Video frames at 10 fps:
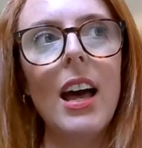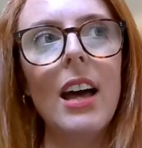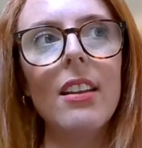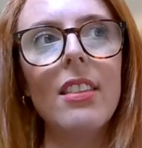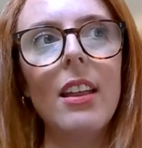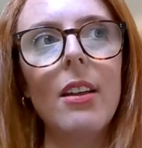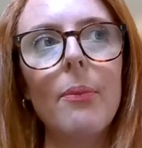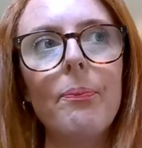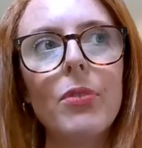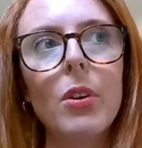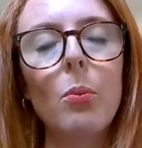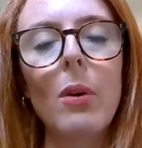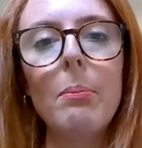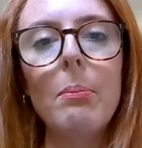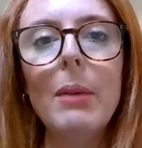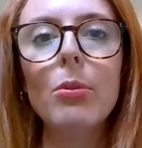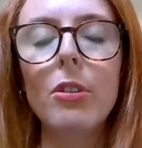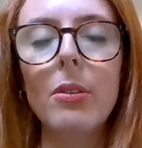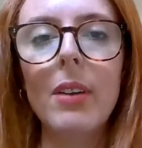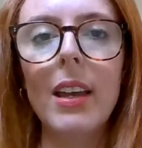And I think when people
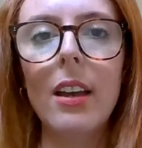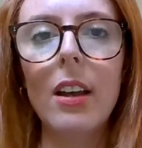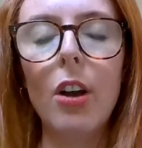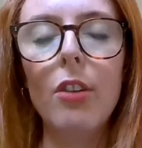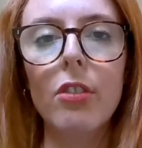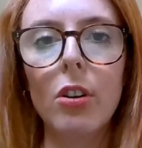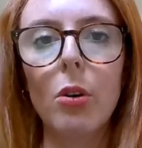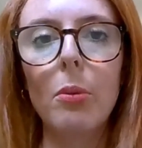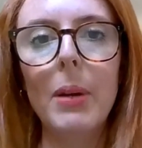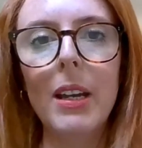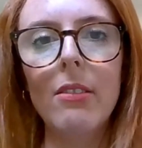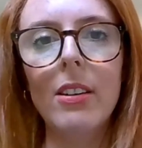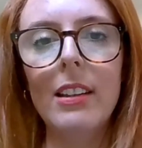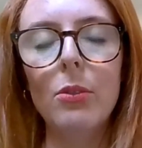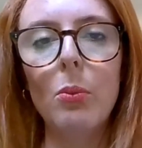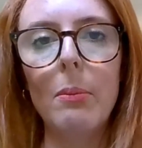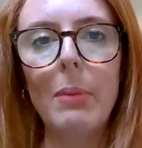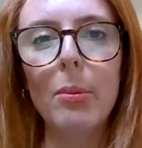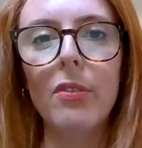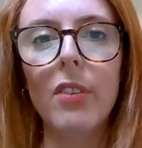do it over a long period, it's when
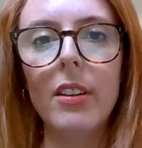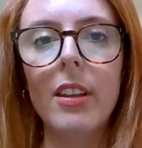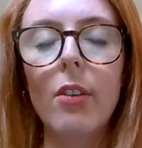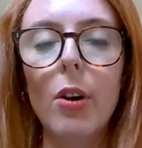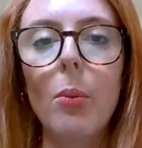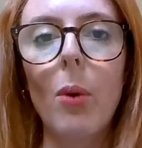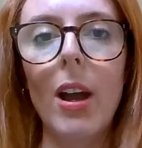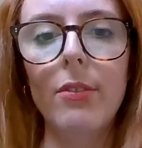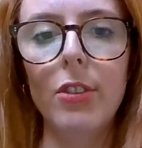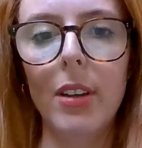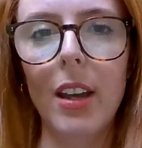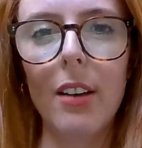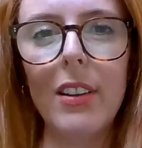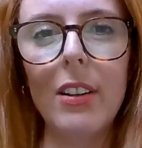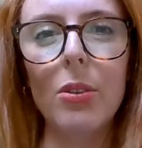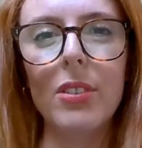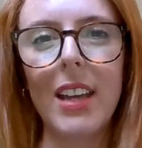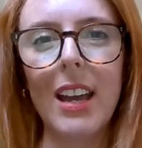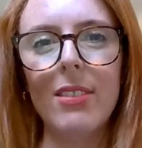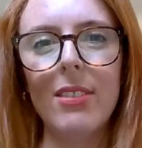people find their own way of doing it. I've heard lots
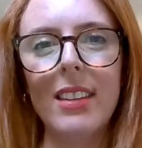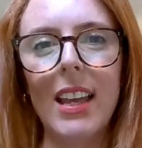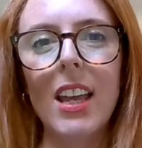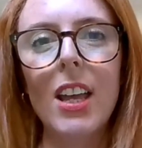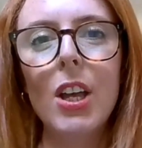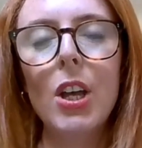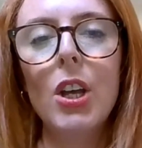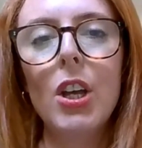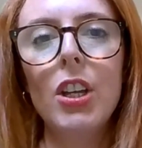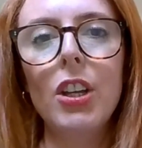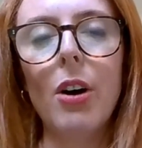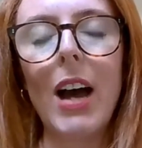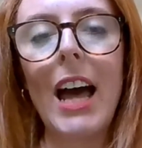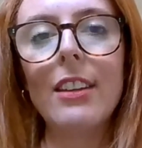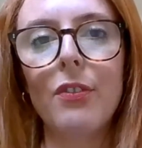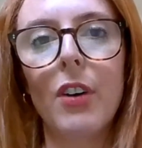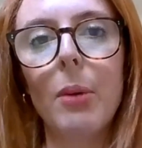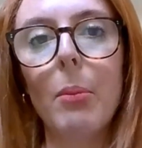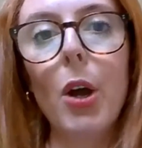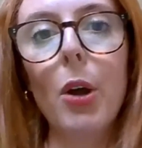of carers say, I had to
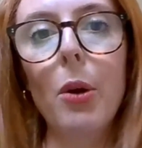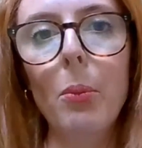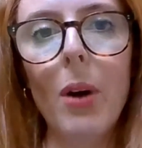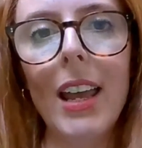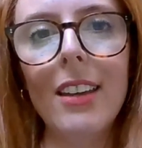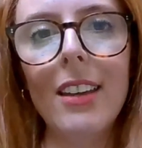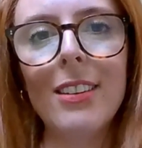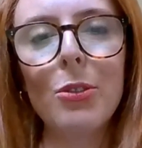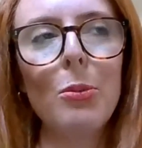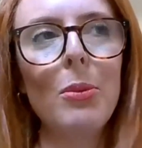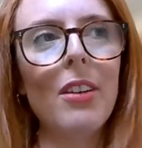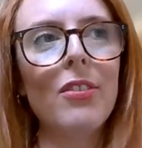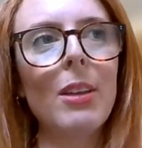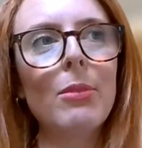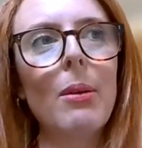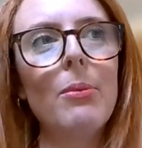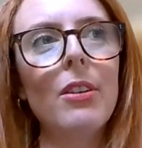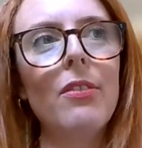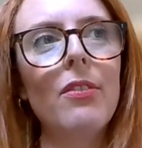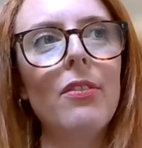find my own way, because
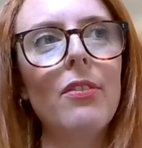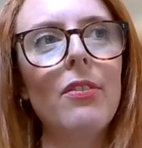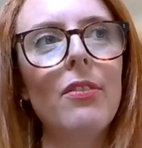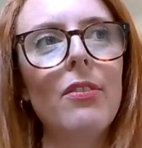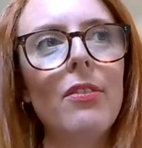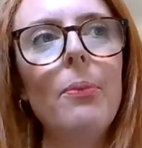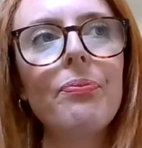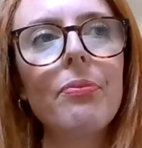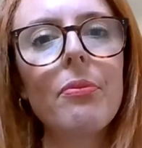sometimes I find if you go